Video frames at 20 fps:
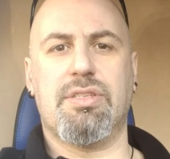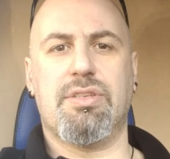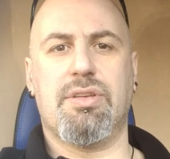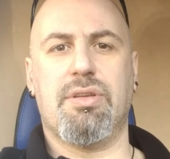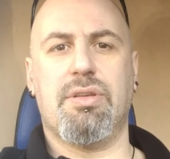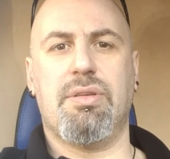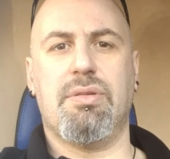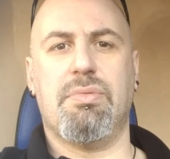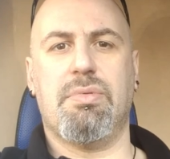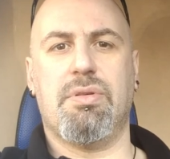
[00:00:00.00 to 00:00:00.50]
so
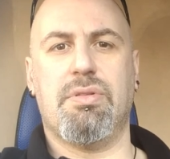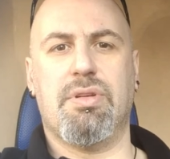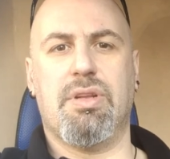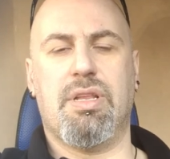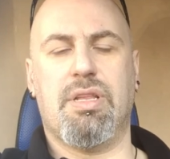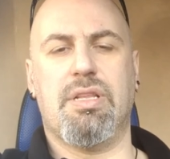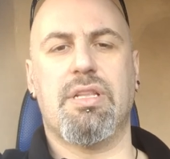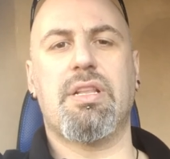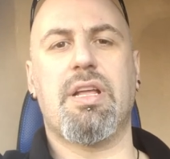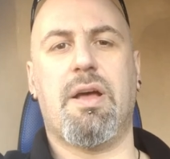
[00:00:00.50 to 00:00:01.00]
you won't
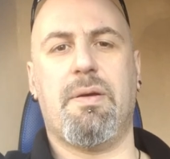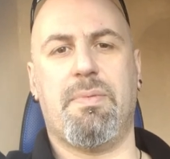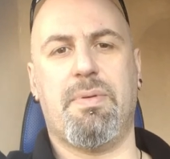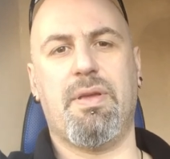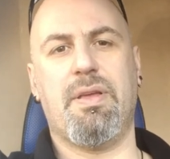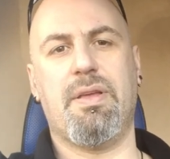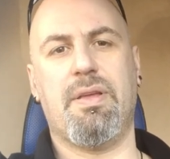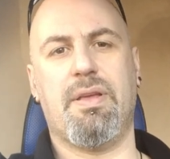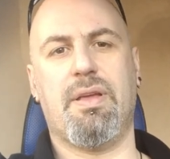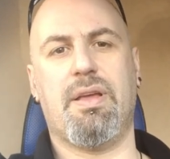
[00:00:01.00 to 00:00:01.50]
end up
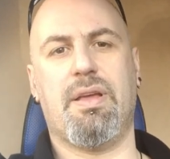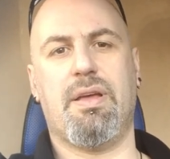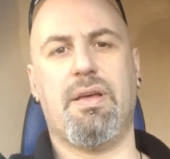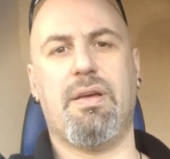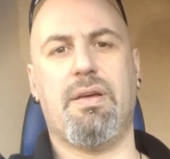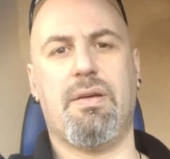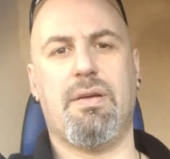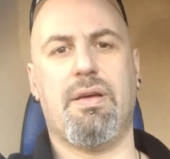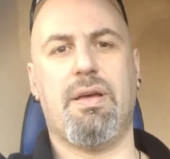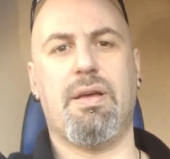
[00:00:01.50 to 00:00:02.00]

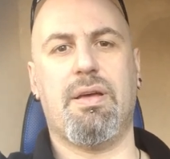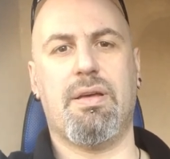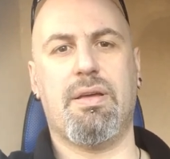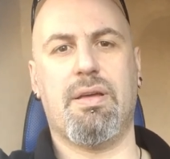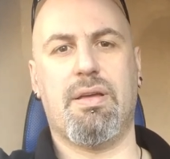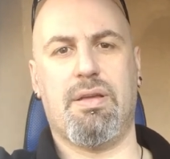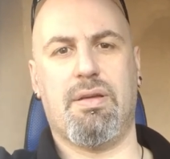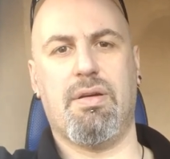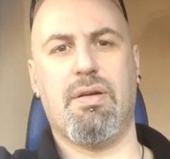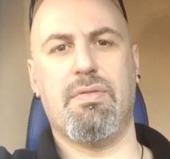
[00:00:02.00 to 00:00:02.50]

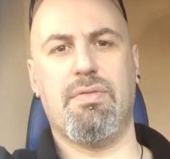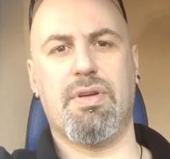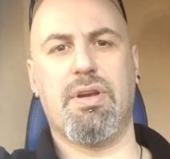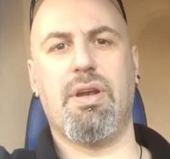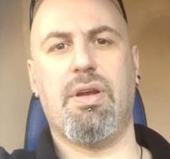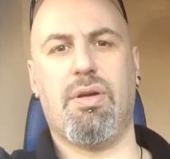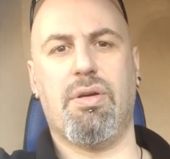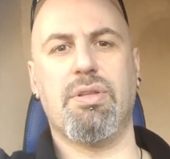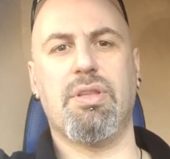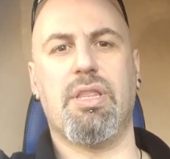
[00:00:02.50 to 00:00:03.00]

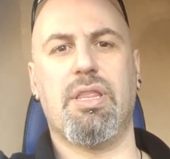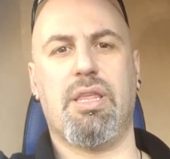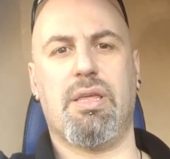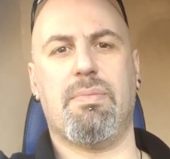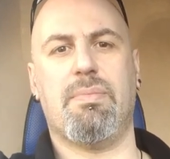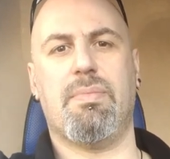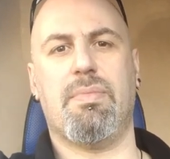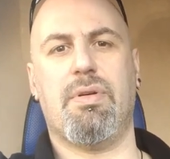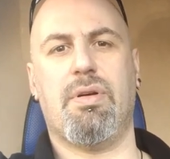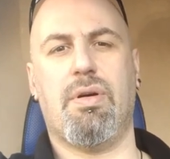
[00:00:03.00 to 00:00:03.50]

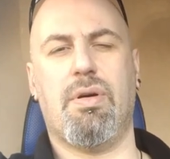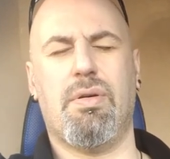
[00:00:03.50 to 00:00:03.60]
overloading